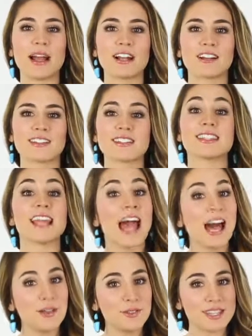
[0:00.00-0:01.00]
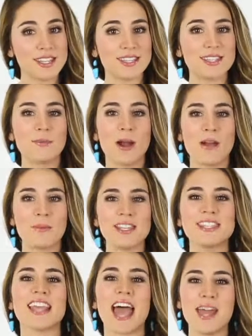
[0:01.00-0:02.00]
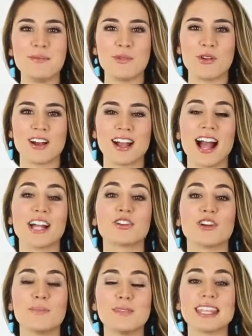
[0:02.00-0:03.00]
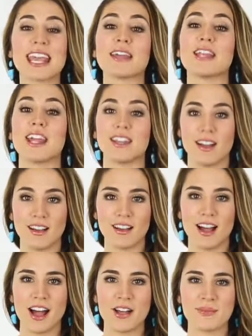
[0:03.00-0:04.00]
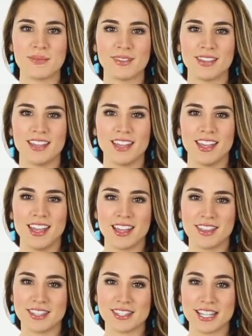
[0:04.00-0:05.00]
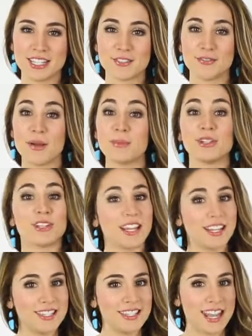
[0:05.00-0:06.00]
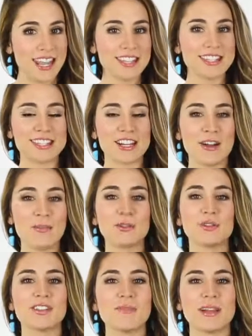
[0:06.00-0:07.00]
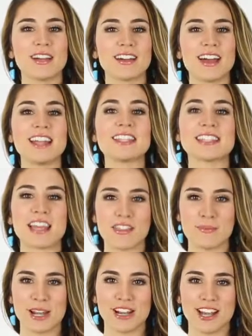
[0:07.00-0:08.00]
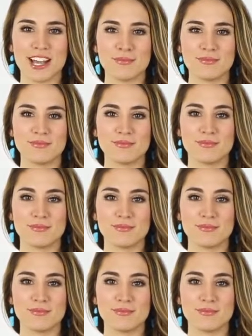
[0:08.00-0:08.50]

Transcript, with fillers: records, houses, apartments, and more on cribscan.com. Listings from United States, Europe, North America, and South America.